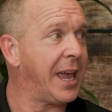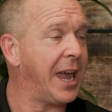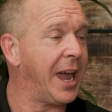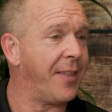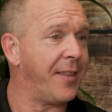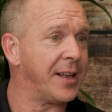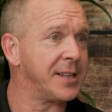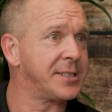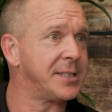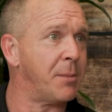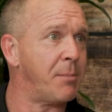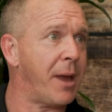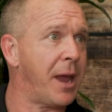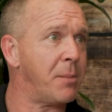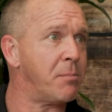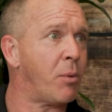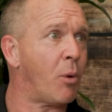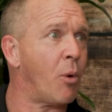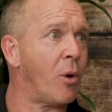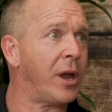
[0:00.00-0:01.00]
And that's the
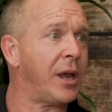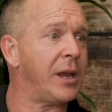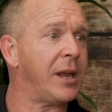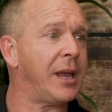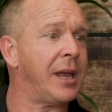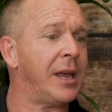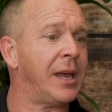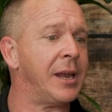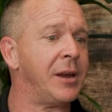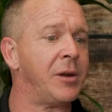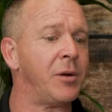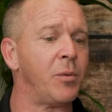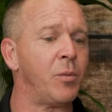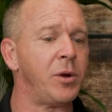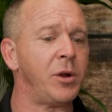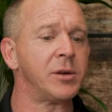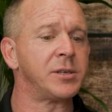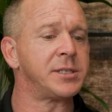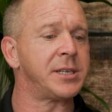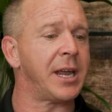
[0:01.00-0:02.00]
main point in
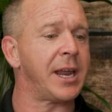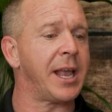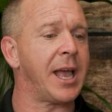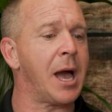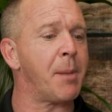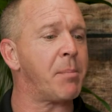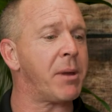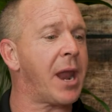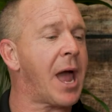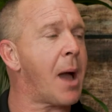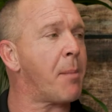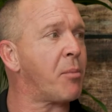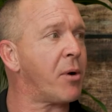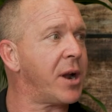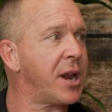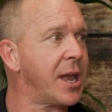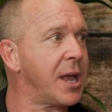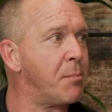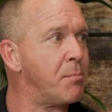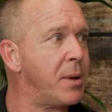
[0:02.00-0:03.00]
when you're setting up and
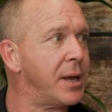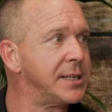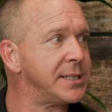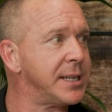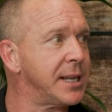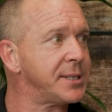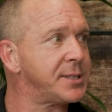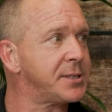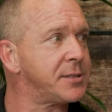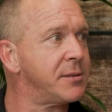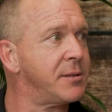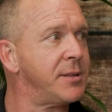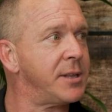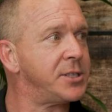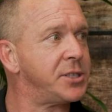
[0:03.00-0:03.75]
operating a business.